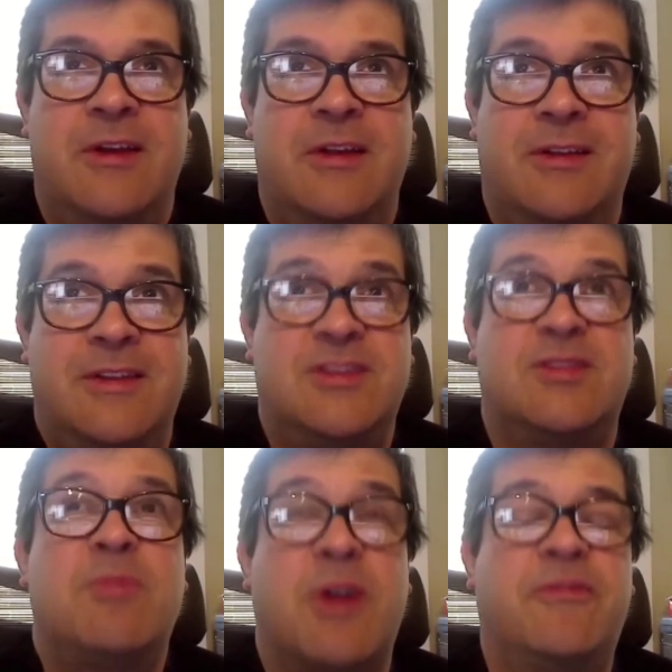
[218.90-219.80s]
Right. This is
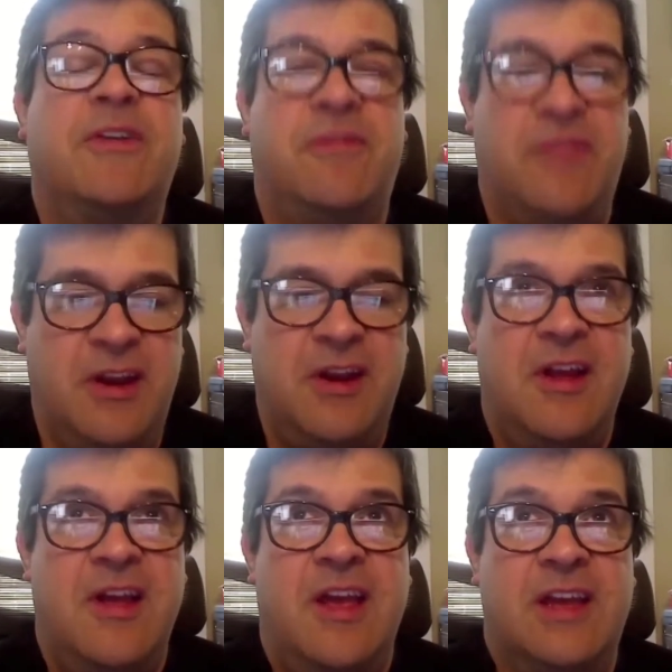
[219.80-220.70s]
a perfect fit.
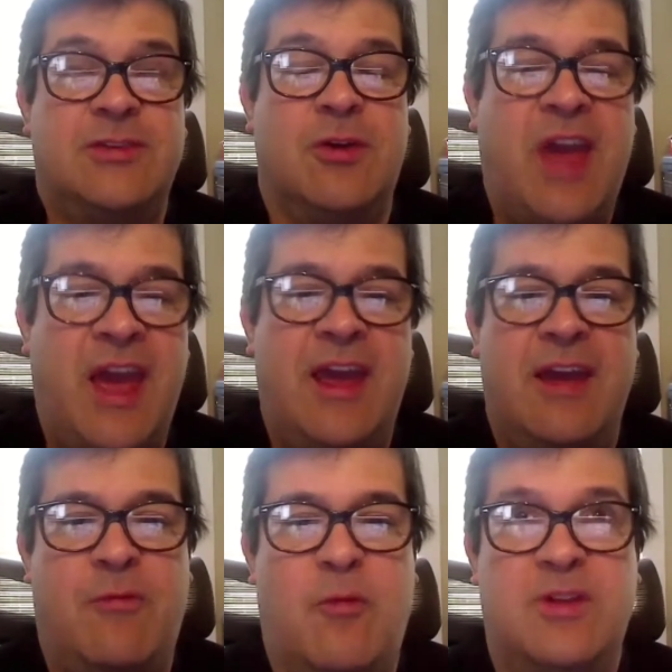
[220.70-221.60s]
It's okay
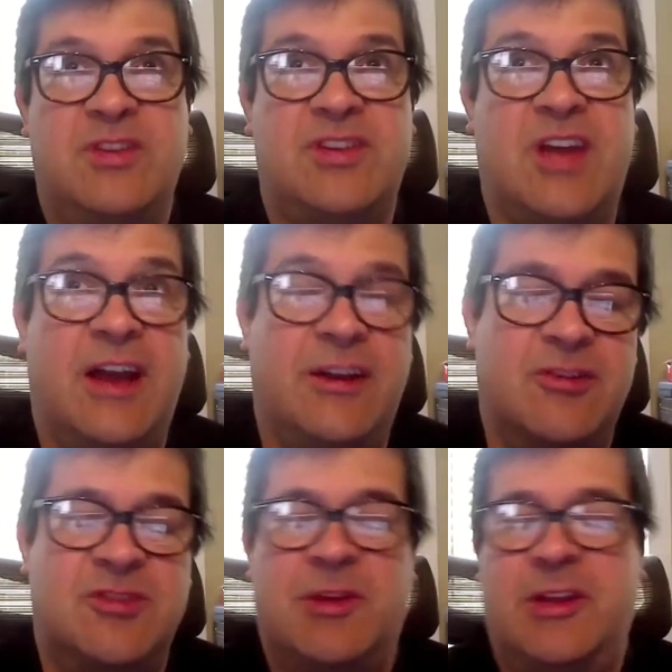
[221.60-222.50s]
if one side
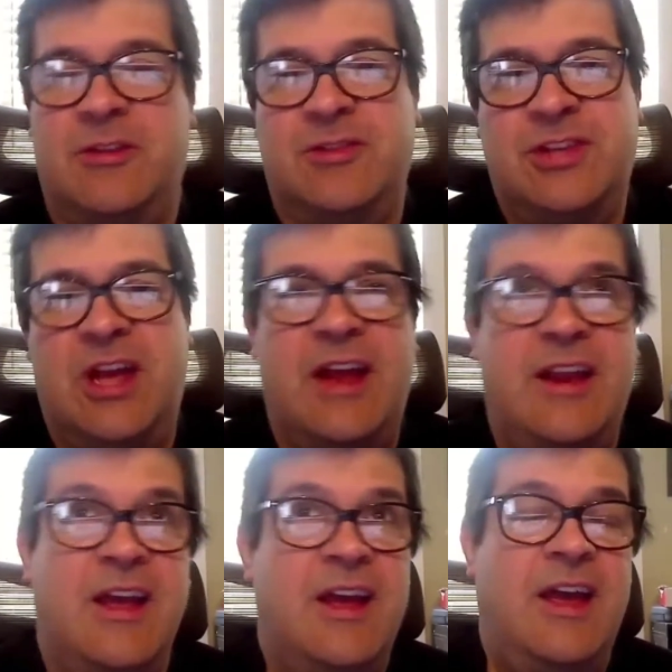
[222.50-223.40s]
knows about the other
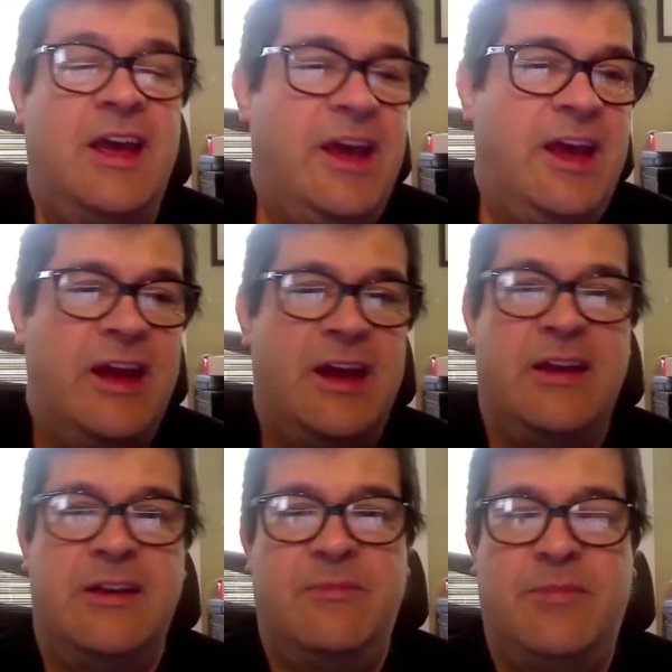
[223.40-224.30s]
side,
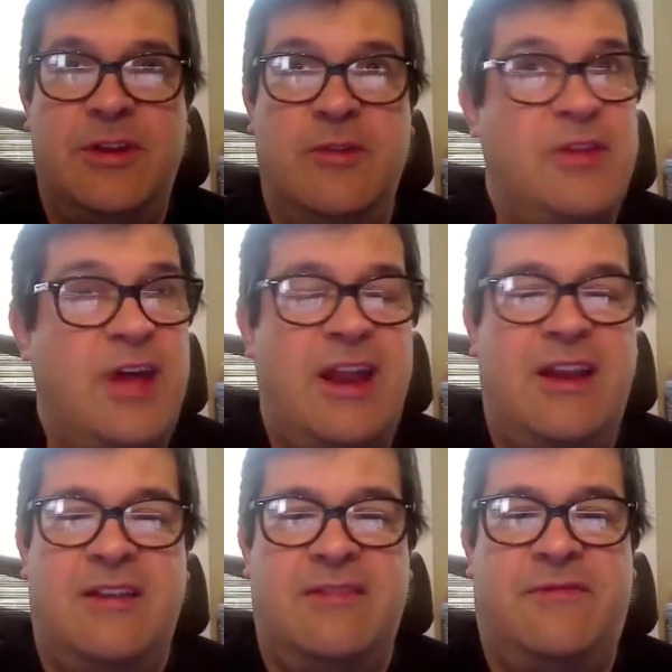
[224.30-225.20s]
and been doing that
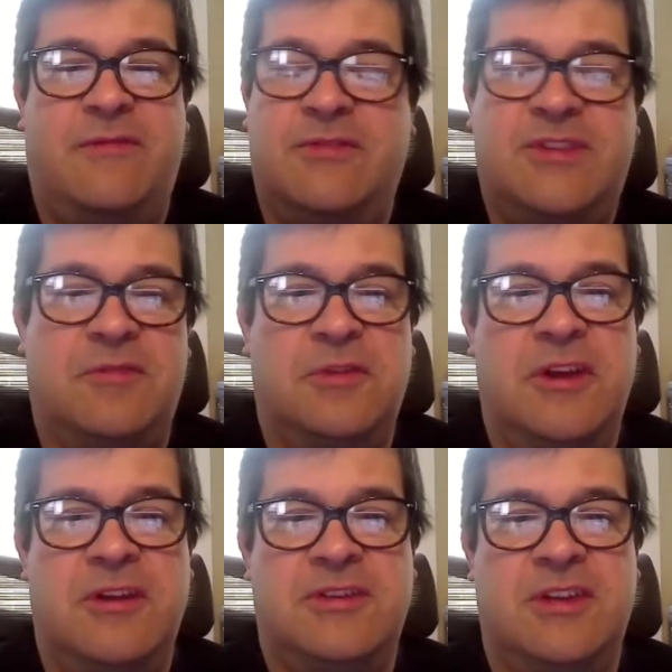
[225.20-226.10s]
for several
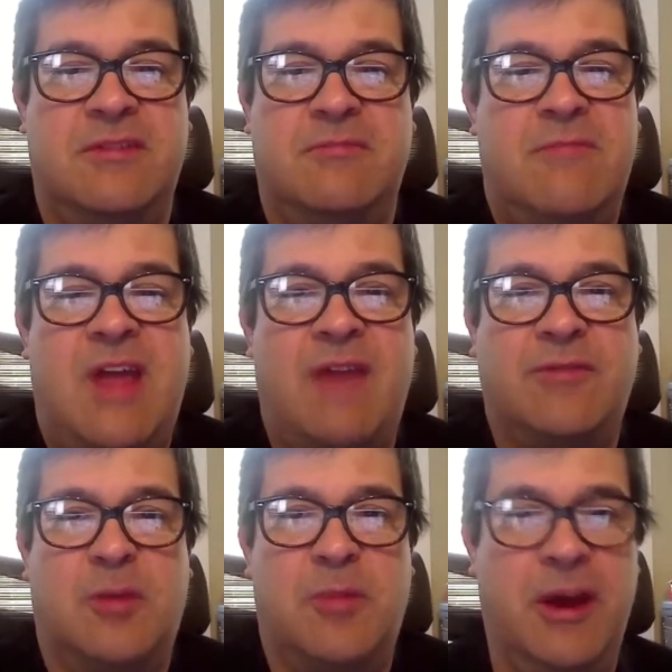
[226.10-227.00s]
years and
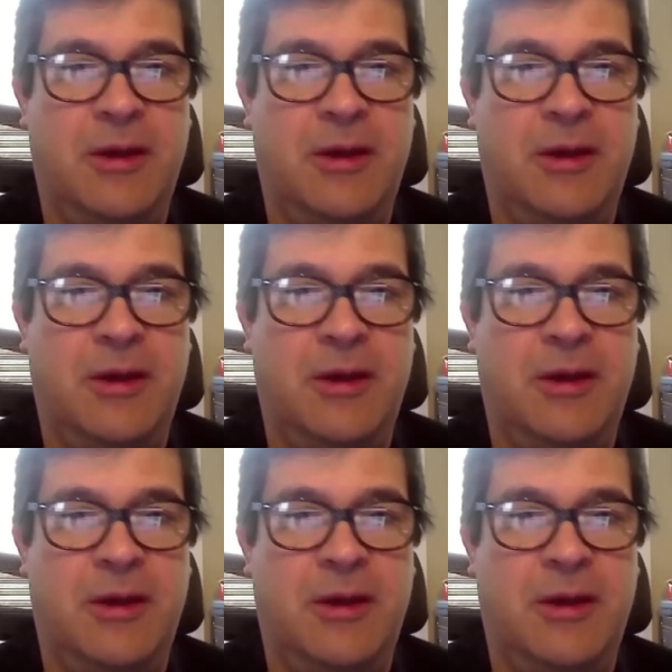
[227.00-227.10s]
haven't looked back.